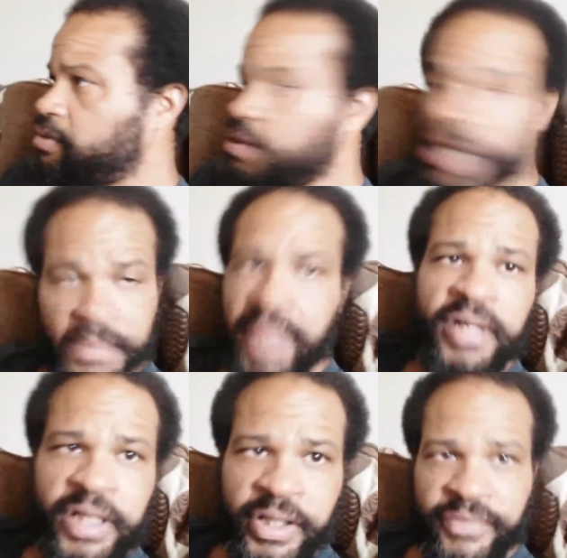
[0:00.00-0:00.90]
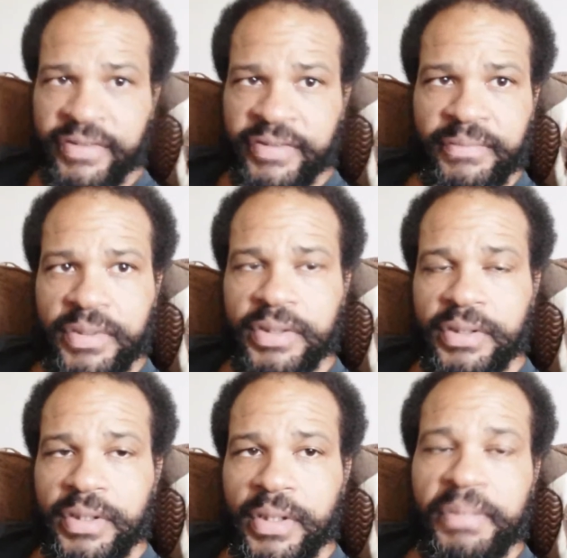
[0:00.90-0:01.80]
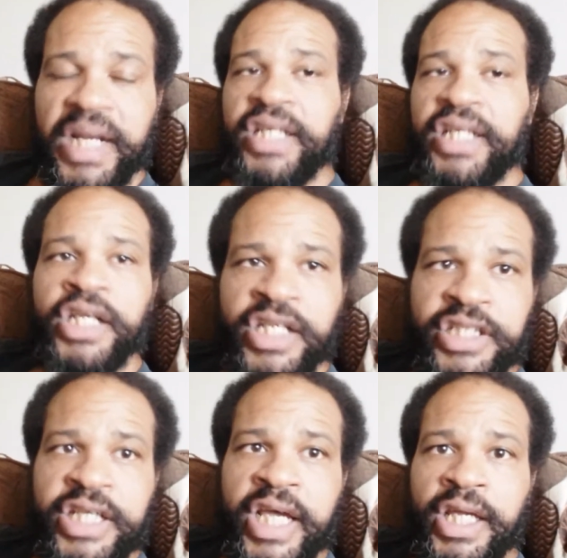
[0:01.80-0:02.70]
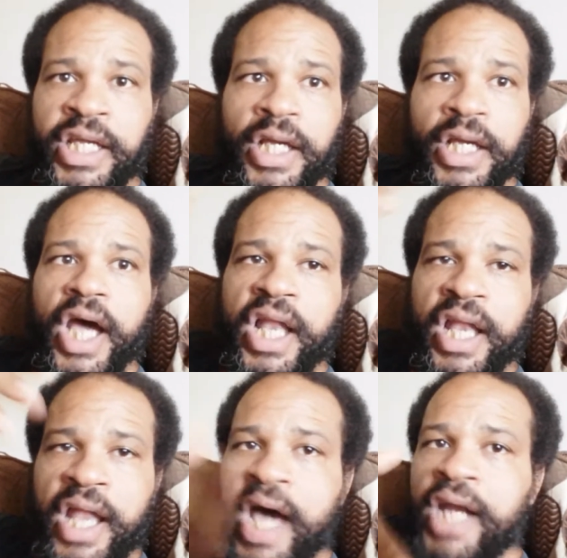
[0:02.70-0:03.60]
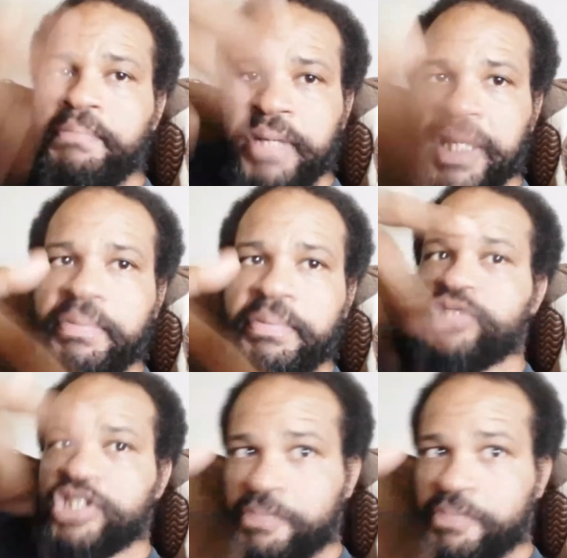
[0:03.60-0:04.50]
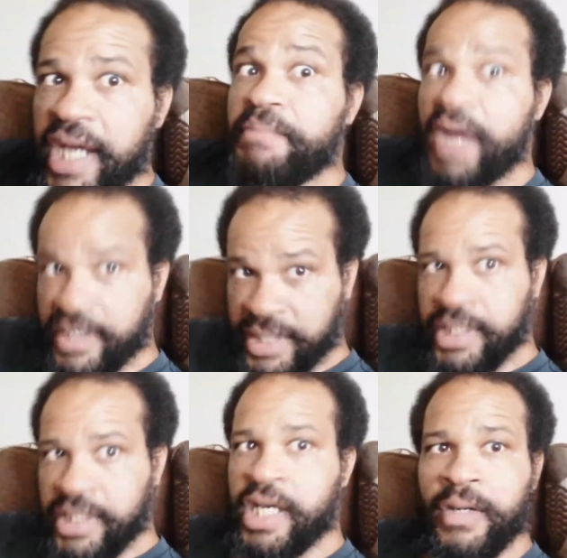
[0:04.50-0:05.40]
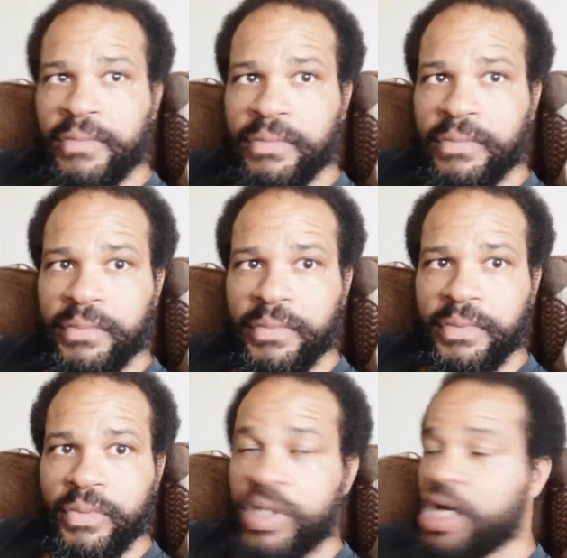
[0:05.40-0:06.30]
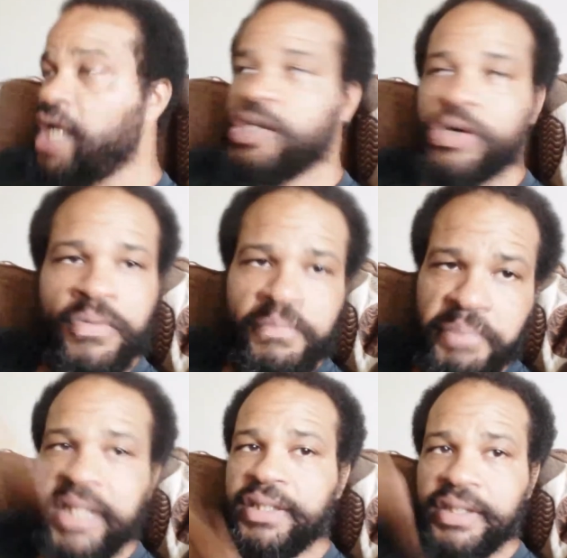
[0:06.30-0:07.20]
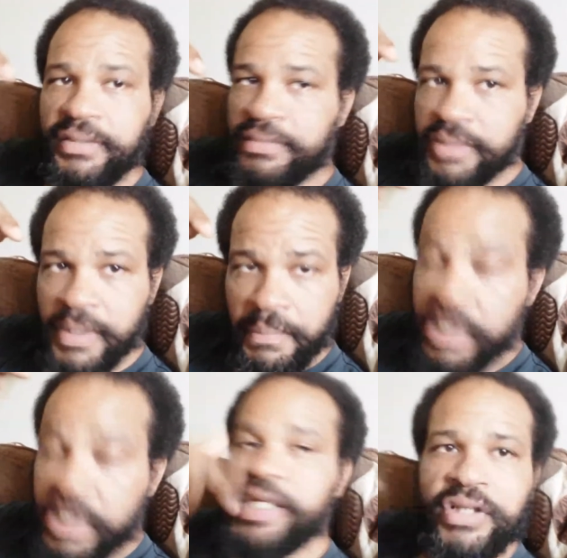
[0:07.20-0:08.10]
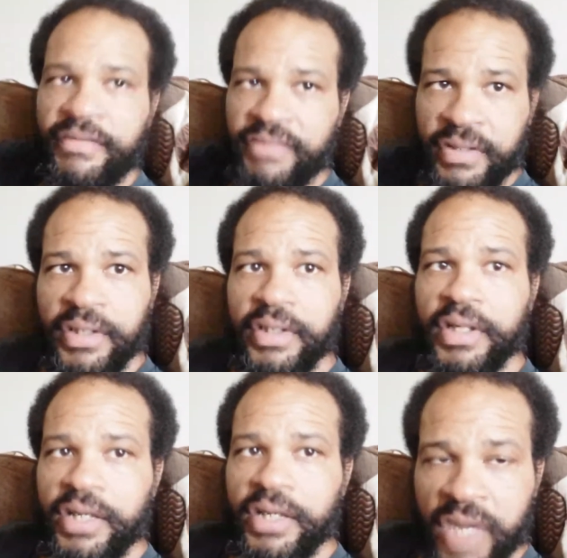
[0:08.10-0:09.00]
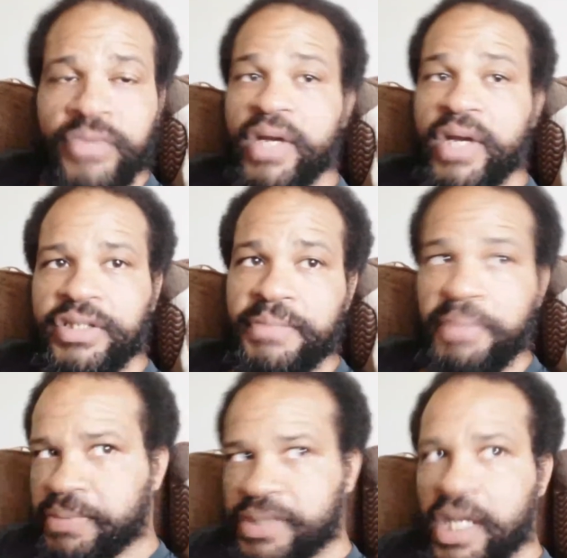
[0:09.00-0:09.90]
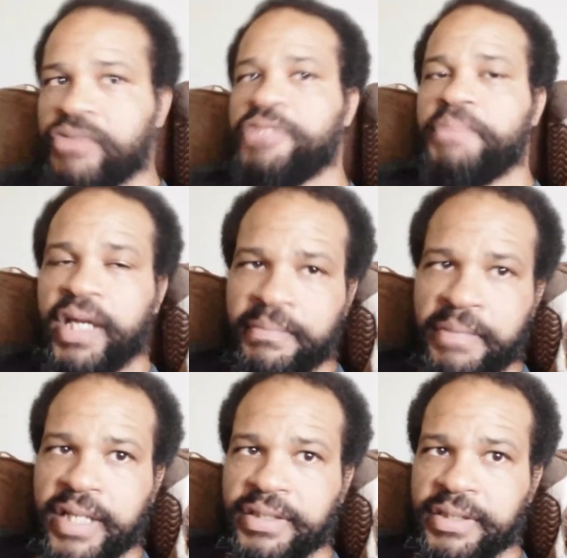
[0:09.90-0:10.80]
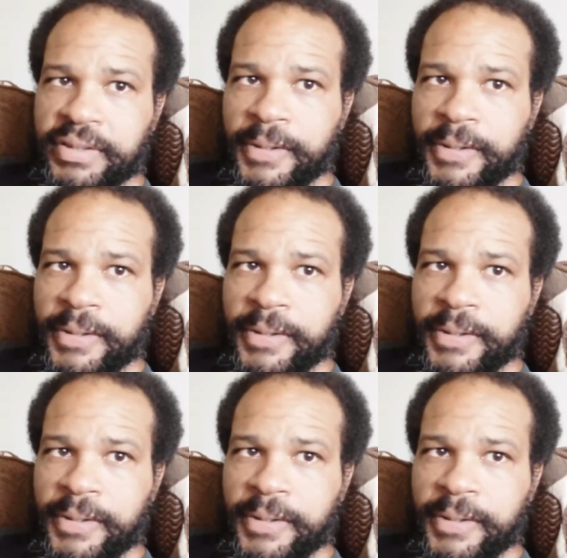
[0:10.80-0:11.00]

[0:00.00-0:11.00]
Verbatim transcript: So they made money off of him. But at the end of the day, a lot of people respect boxing now. When Holly Holm beat the brakes off of Ronda Rousey, people started respecting boxing.